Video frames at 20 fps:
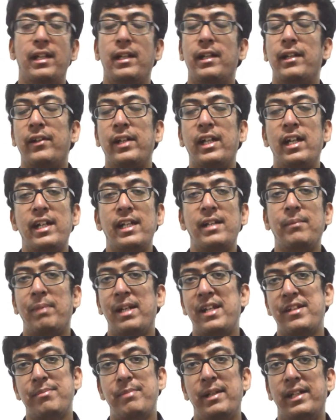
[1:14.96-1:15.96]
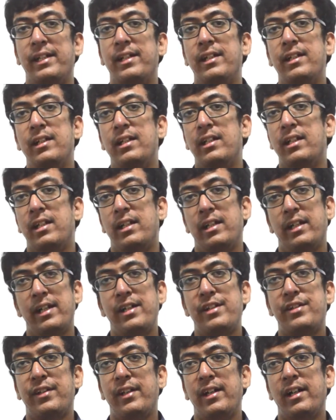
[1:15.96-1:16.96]
regarding placement,
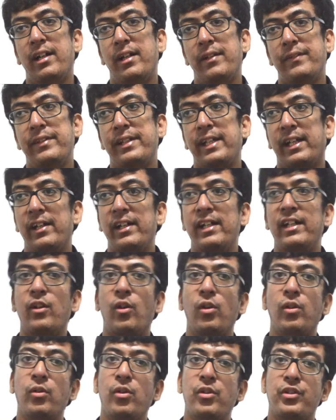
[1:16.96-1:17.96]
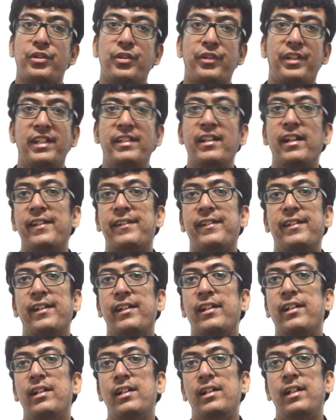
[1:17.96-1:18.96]
it's the credit all goes to Siddharth
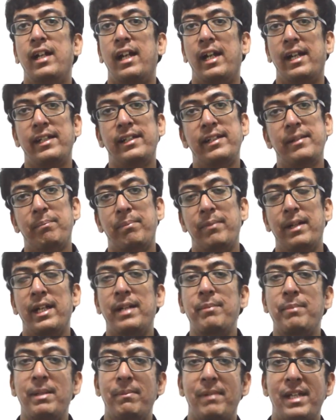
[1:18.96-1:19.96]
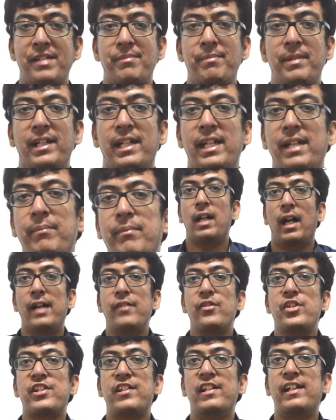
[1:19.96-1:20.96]
sir and the NB placement team. I
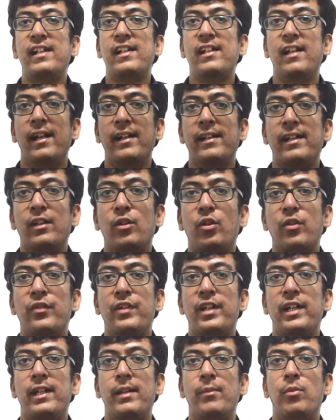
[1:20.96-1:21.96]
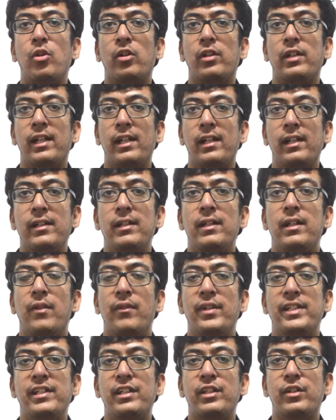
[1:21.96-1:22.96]
was little underconfident about
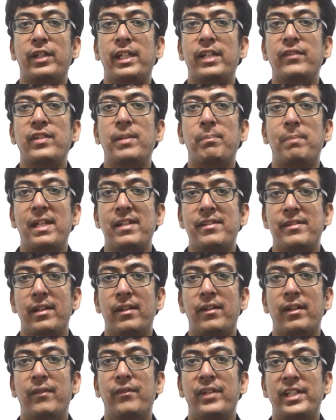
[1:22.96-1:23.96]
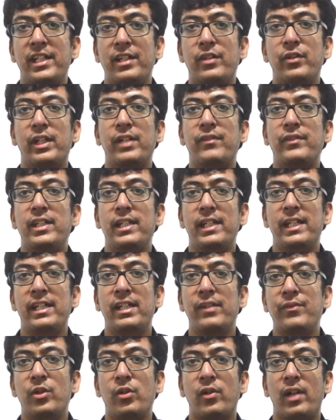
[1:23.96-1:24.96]
whether to give the
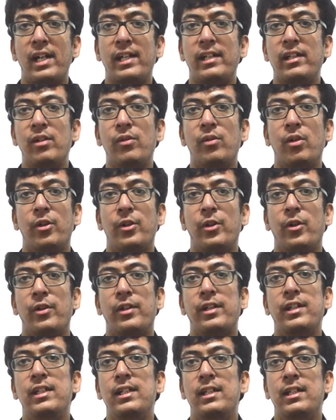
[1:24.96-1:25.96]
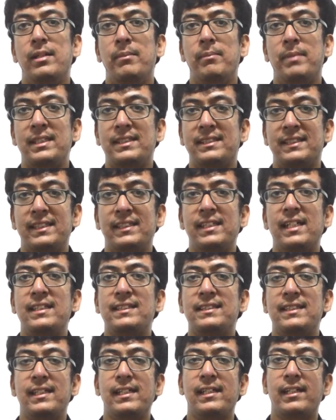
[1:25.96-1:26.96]
interview right now or not. But
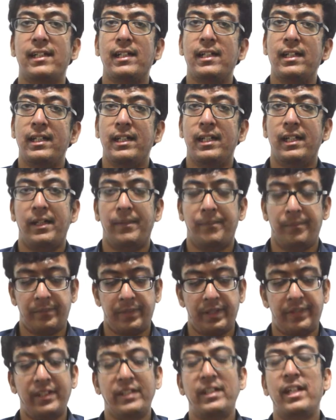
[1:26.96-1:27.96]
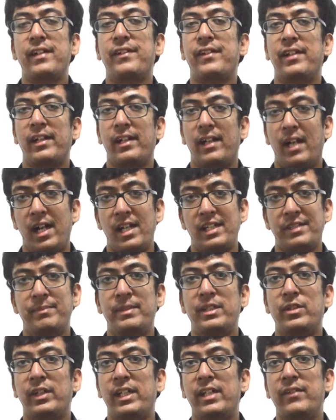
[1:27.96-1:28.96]
Siddharth sir asked me
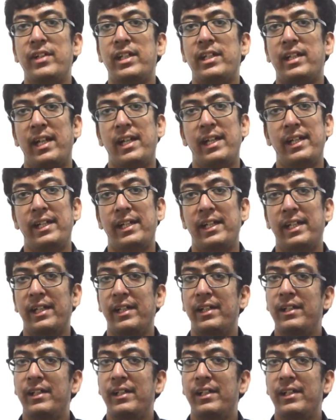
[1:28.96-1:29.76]
to give it and